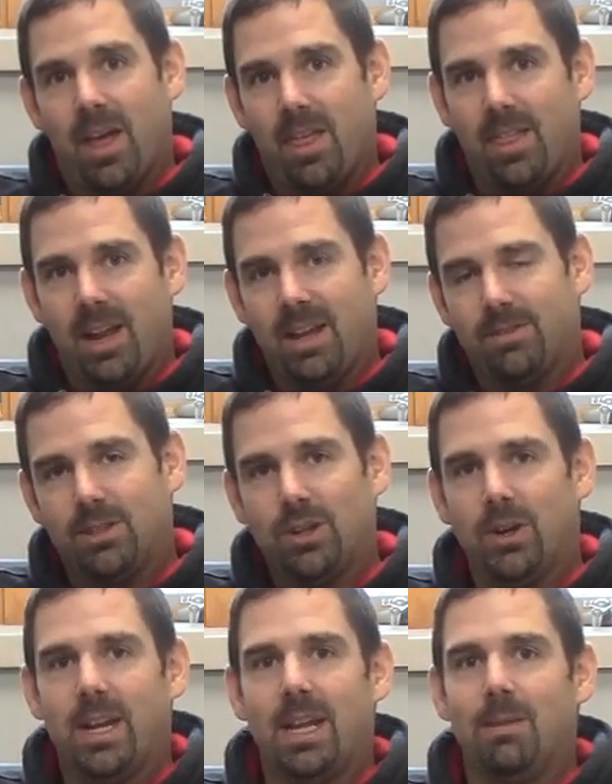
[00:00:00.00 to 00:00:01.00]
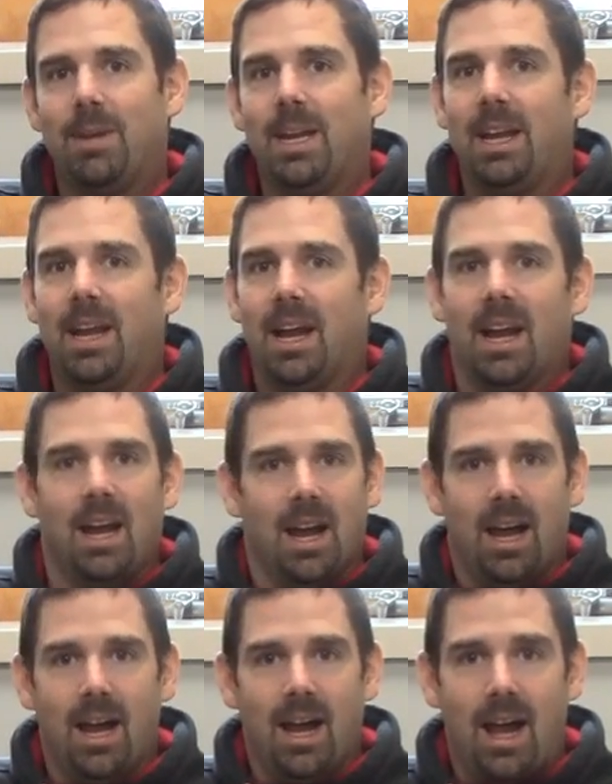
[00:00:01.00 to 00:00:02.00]
Thanks for joining me.
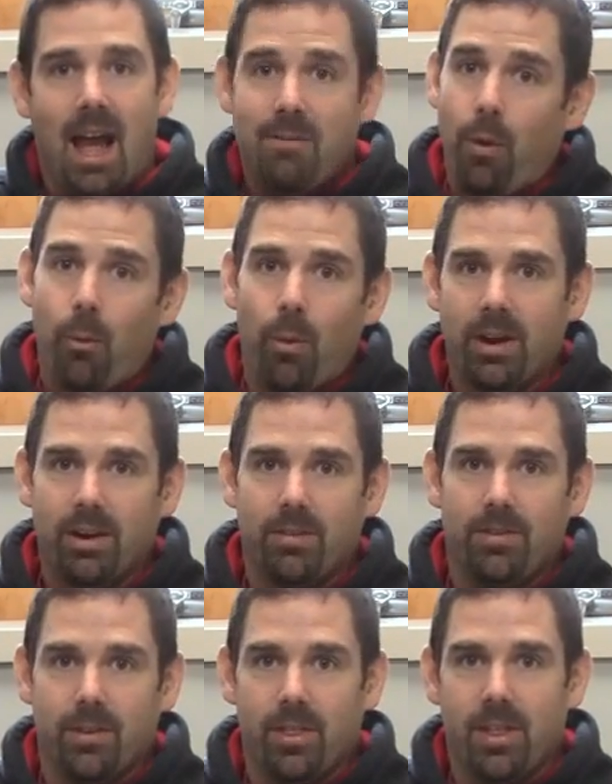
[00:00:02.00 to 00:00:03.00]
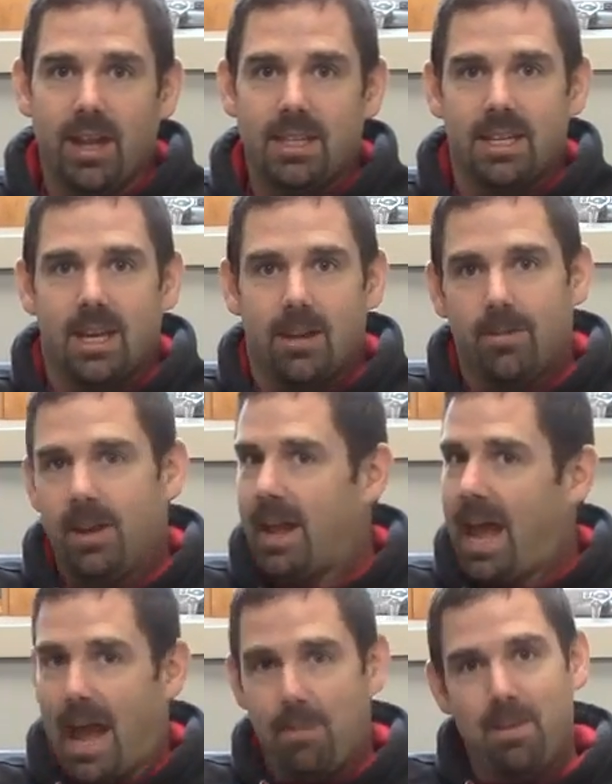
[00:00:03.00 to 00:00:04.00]
Have a wonderful Thanksgiving,
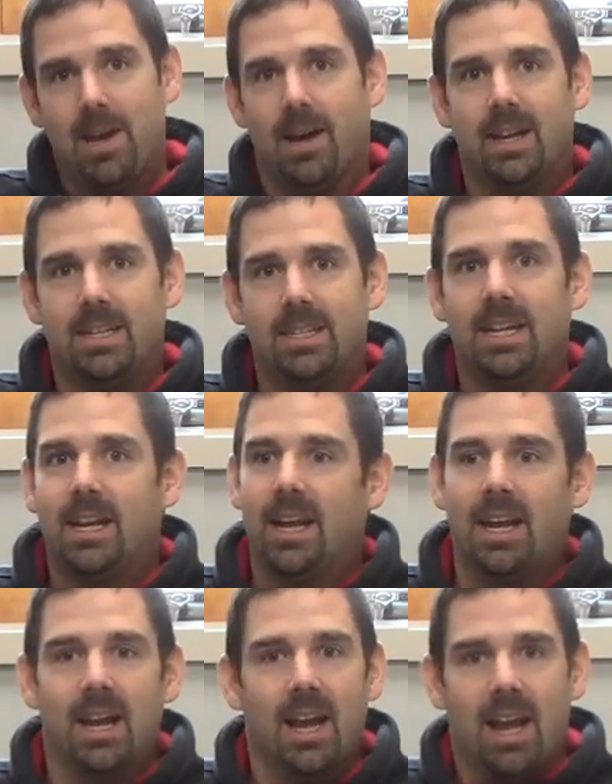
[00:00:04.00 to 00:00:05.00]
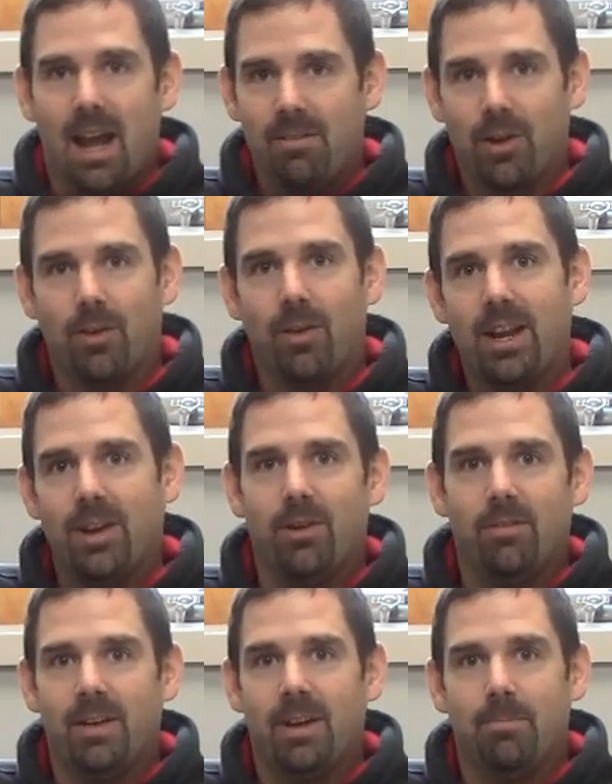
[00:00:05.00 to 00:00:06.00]
happy hunting, have a great
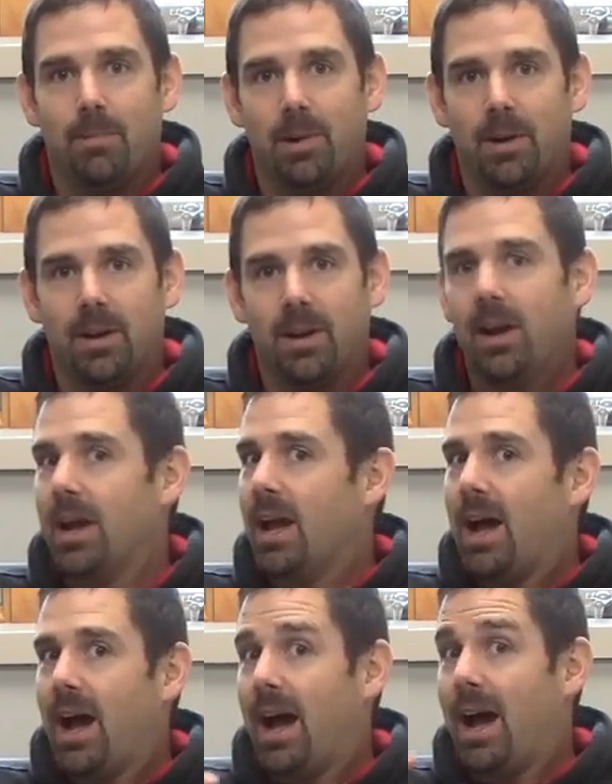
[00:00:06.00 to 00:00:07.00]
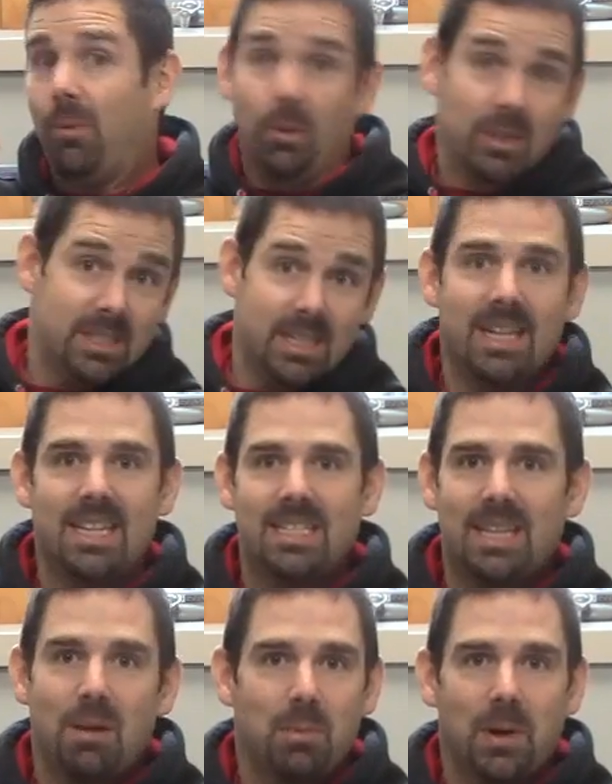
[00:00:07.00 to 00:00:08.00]
November. We'll see you in
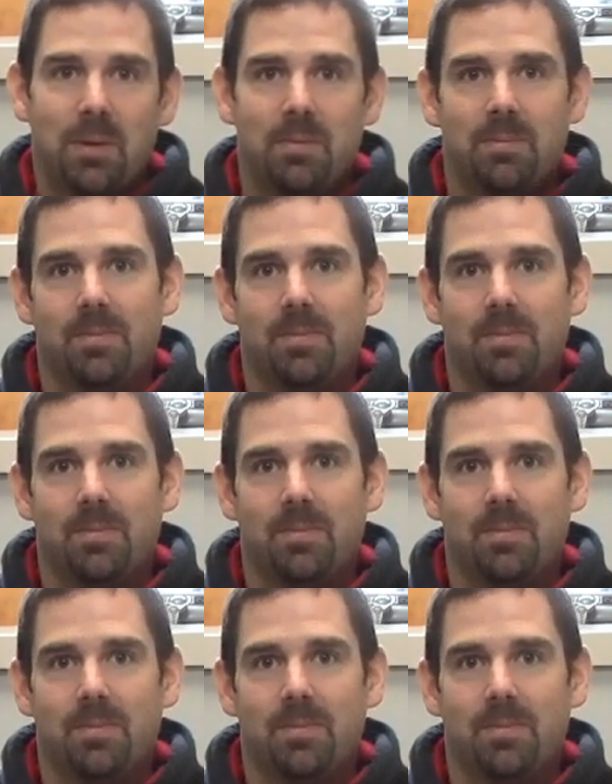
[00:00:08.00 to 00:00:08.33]
December.